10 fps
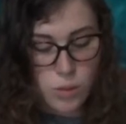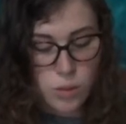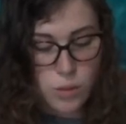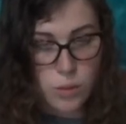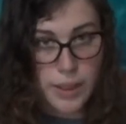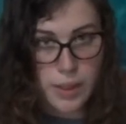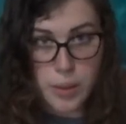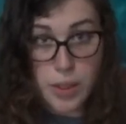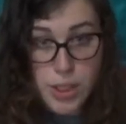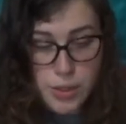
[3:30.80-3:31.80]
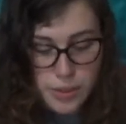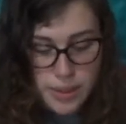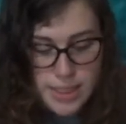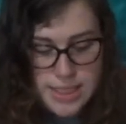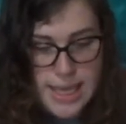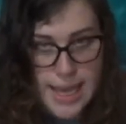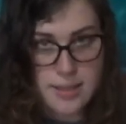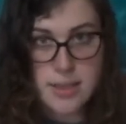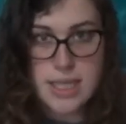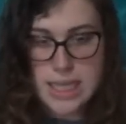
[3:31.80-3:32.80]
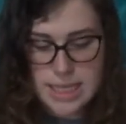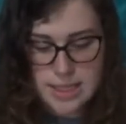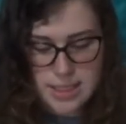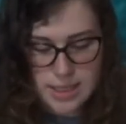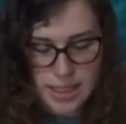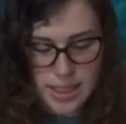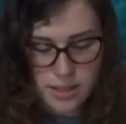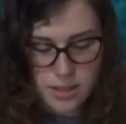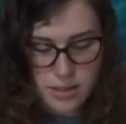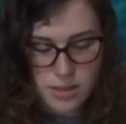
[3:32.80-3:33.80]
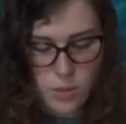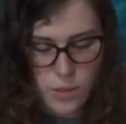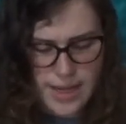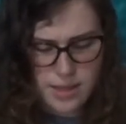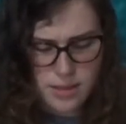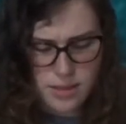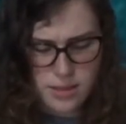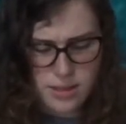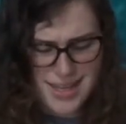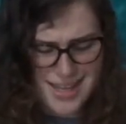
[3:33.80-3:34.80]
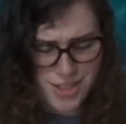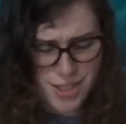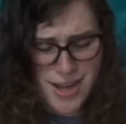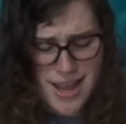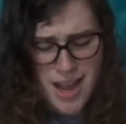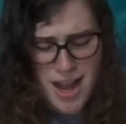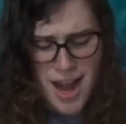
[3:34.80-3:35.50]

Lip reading: "Where were you?" he asked instantly. "When? Yesterday?"